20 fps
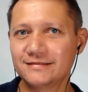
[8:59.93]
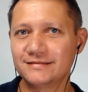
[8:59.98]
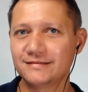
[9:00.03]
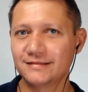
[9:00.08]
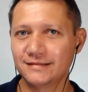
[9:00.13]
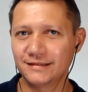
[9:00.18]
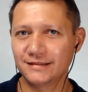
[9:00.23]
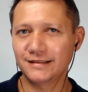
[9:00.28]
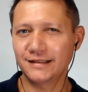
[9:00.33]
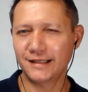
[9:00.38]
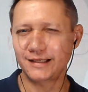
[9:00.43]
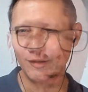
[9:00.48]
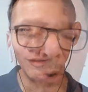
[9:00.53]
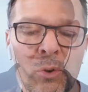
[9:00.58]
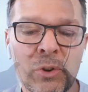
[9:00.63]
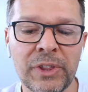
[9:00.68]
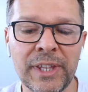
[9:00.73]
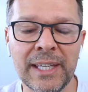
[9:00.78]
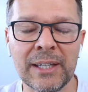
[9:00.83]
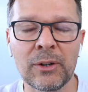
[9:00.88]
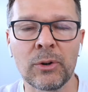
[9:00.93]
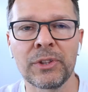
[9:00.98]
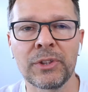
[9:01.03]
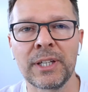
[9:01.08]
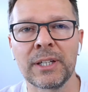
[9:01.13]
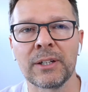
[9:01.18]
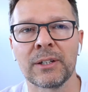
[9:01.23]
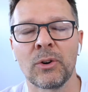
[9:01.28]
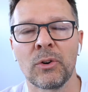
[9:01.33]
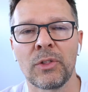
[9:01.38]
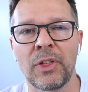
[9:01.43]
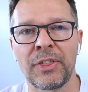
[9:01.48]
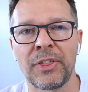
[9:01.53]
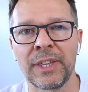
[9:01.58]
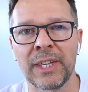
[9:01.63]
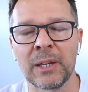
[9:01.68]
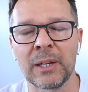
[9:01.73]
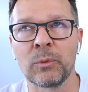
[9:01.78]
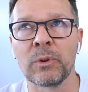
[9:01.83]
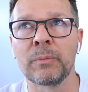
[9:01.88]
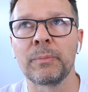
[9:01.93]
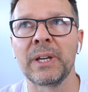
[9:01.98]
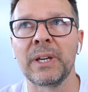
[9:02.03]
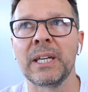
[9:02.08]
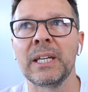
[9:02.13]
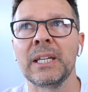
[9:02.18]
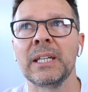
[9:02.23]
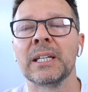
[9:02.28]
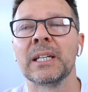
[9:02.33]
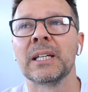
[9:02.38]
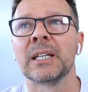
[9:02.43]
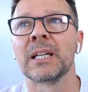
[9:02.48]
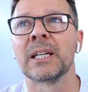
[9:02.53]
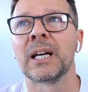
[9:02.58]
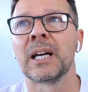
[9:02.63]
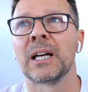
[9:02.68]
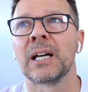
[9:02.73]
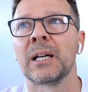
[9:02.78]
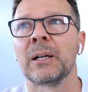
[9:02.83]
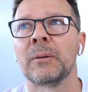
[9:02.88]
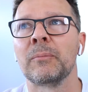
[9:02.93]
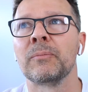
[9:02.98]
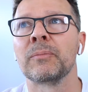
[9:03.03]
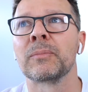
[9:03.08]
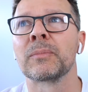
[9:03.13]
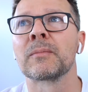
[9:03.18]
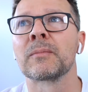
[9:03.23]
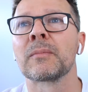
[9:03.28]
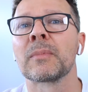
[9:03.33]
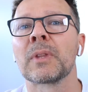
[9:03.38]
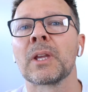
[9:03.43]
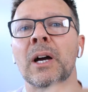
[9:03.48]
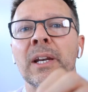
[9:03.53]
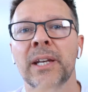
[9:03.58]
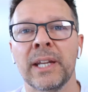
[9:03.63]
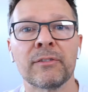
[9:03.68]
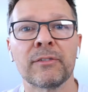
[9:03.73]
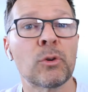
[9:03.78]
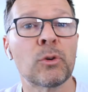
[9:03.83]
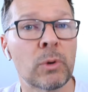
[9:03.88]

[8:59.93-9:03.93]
Yeah, or the thinking would be, I never